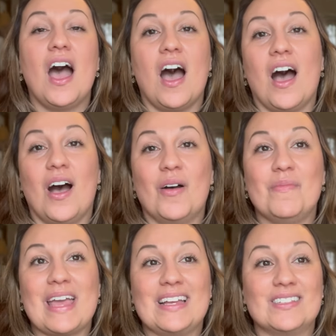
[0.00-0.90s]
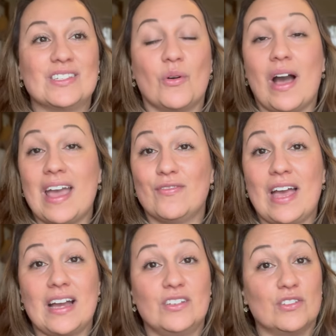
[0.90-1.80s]
Um, and so I've
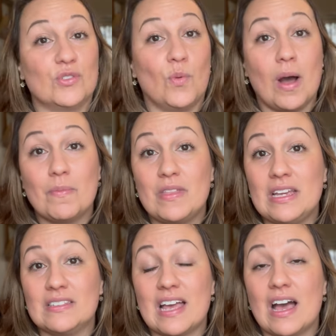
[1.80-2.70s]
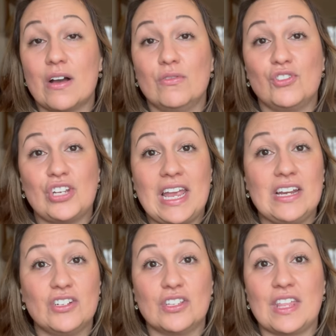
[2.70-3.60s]
had to swap things out,
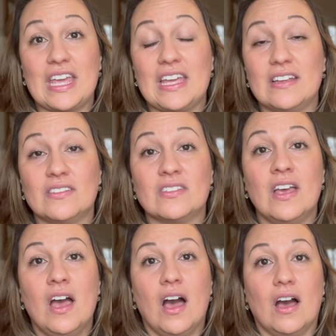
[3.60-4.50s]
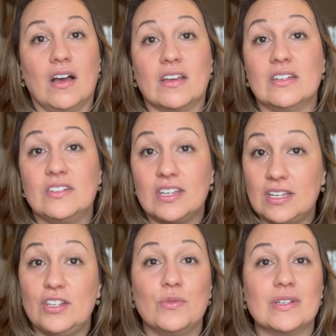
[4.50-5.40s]
change things uh,
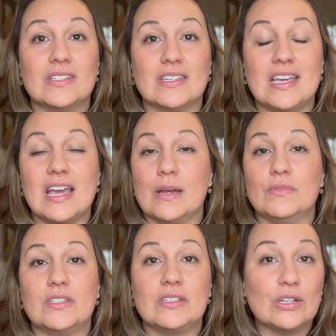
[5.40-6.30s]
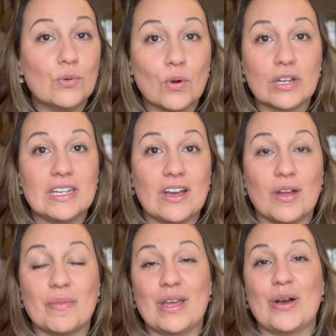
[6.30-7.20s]
continuously. I'm still working
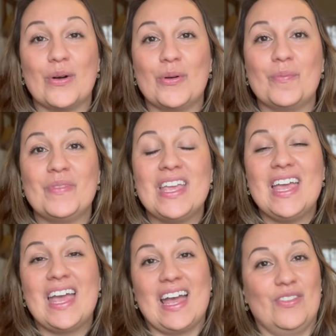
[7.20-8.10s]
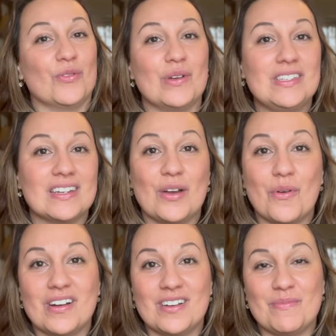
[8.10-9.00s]
on my home. And the reason I
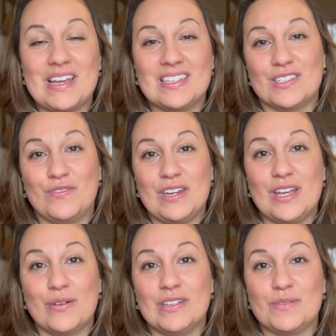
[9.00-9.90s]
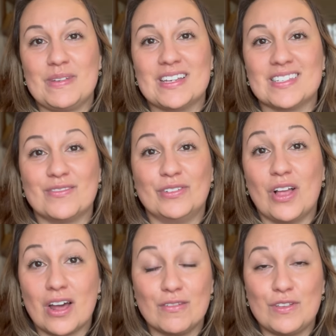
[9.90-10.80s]
wanted to make this video is because a
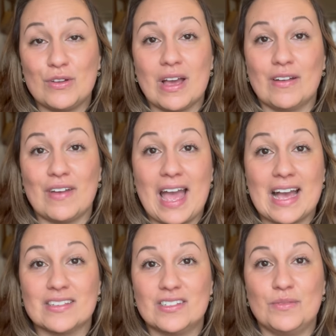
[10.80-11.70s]
lot of you have asked